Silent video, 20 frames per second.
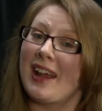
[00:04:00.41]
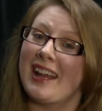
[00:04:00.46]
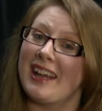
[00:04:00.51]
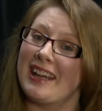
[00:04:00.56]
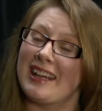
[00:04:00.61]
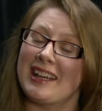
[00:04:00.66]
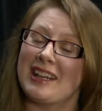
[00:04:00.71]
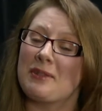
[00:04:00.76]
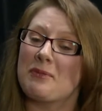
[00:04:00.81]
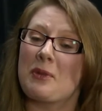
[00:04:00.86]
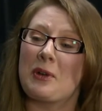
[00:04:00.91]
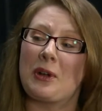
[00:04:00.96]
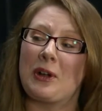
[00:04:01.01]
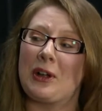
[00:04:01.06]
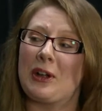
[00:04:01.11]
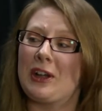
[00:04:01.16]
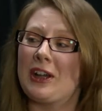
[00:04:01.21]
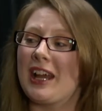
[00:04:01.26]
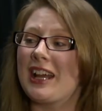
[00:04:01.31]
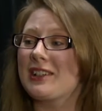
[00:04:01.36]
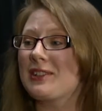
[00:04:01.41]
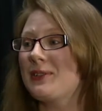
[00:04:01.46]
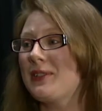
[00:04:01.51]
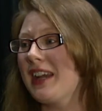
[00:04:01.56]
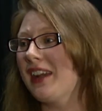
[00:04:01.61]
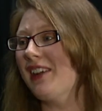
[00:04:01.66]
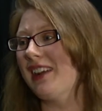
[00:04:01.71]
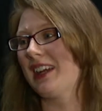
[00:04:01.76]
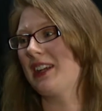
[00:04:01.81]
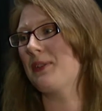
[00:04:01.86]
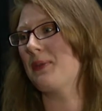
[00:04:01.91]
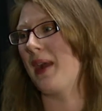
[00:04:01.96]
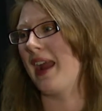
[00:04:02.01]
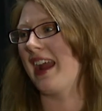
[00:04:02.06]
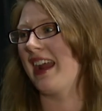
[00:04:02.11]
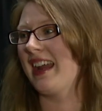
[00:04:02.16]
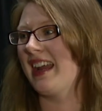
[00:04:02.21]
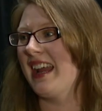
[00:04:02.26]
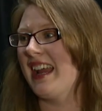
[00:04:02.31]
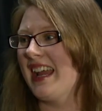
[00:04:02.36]
it in a more esoteric
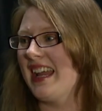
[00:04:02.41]
way,